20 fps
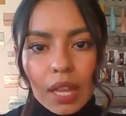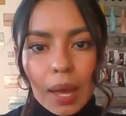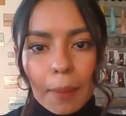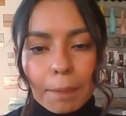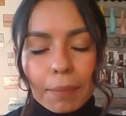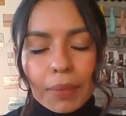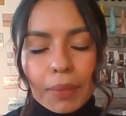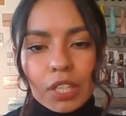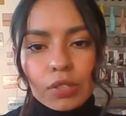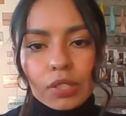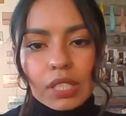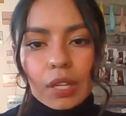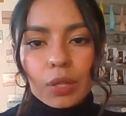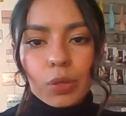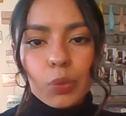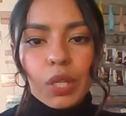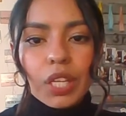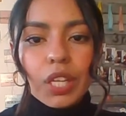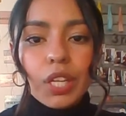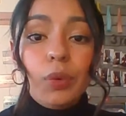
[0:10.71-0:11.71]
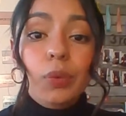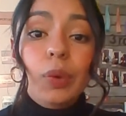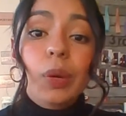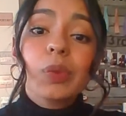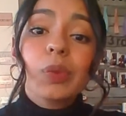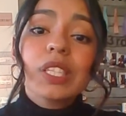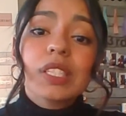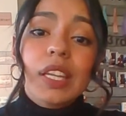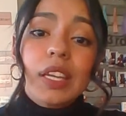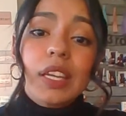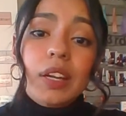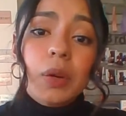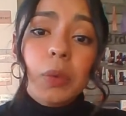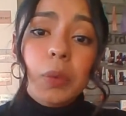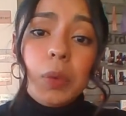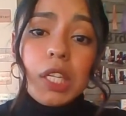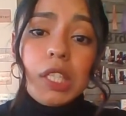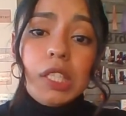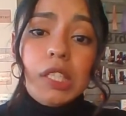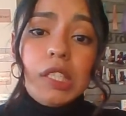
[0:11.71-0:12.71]
that middle sound we hear when we say our
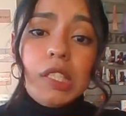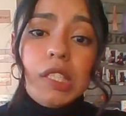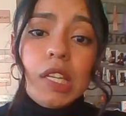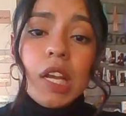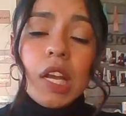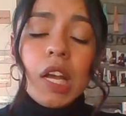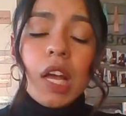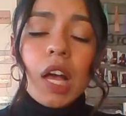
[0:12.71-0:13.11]
words.